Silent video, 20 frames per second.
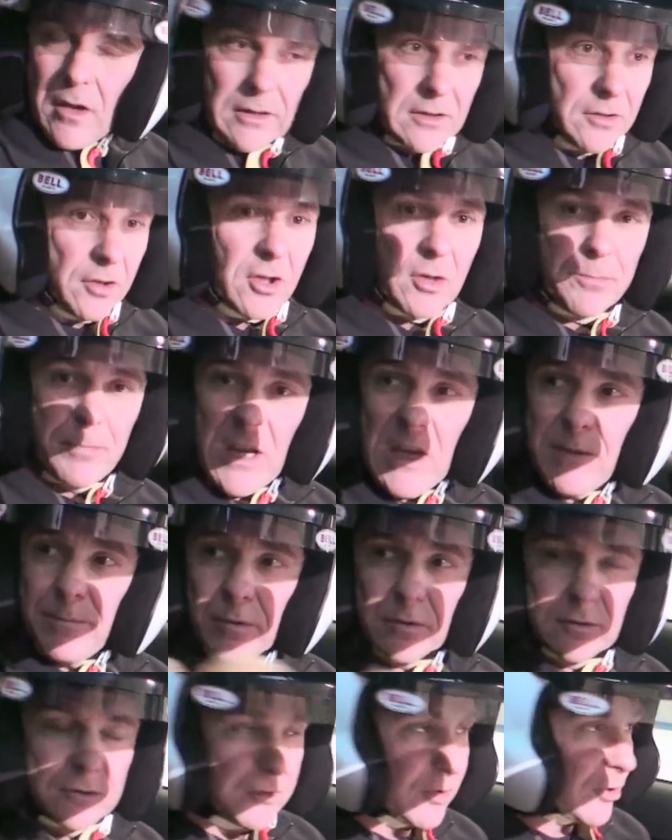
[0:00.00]
A lot of
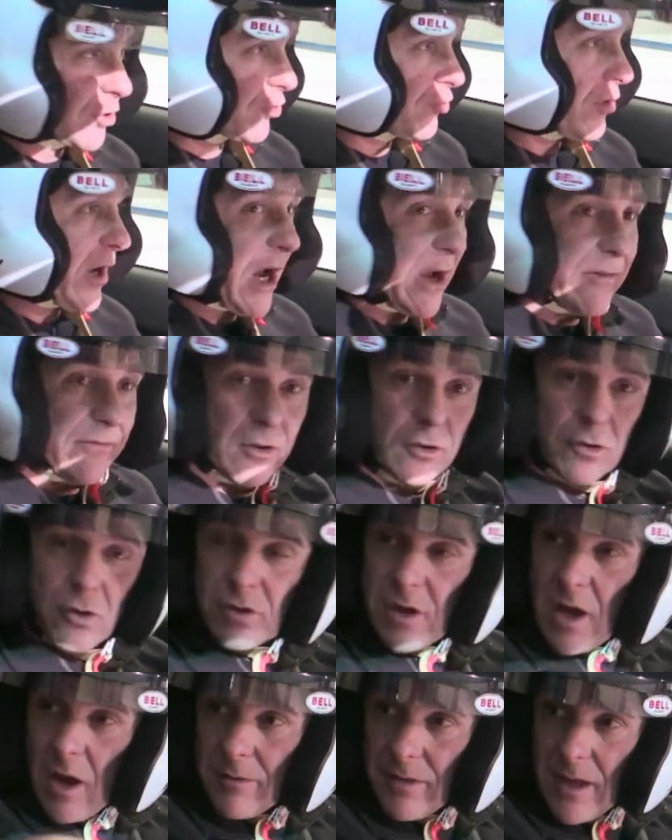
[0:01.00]
people just drive and
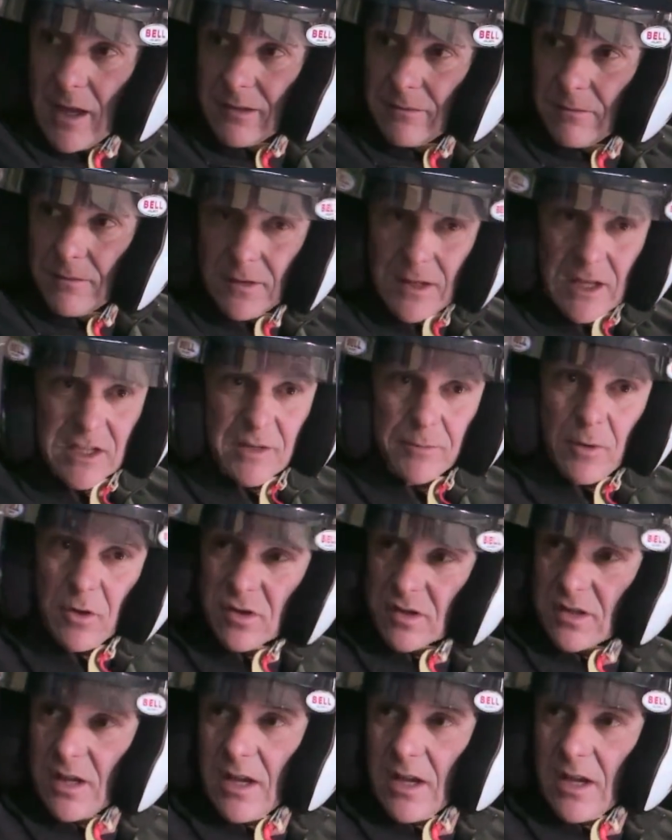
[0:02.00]
look at that letterbox